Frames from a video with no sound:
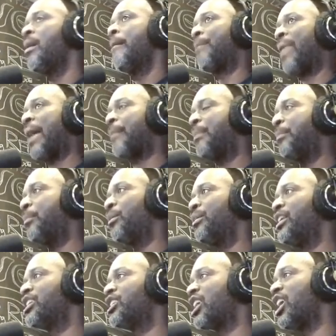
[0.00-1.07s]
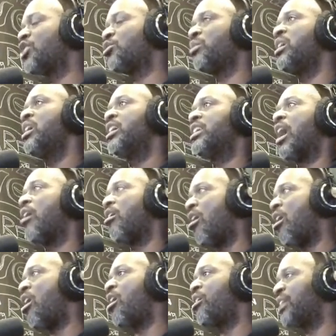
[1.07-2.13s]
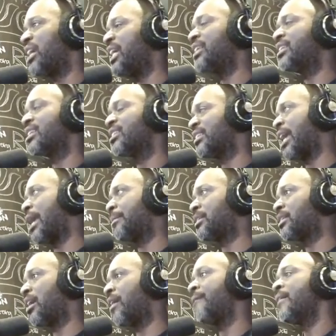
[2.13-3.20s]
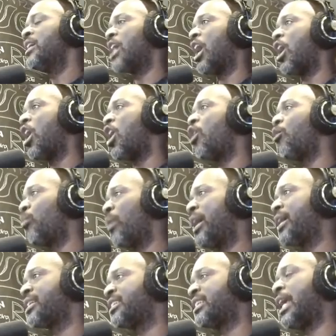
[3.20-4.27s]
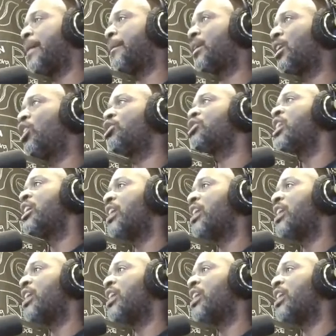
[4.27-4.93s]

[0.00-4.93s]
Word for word: Black people in this country, y'all all eat the same stuff, y'all all wear the same clothes,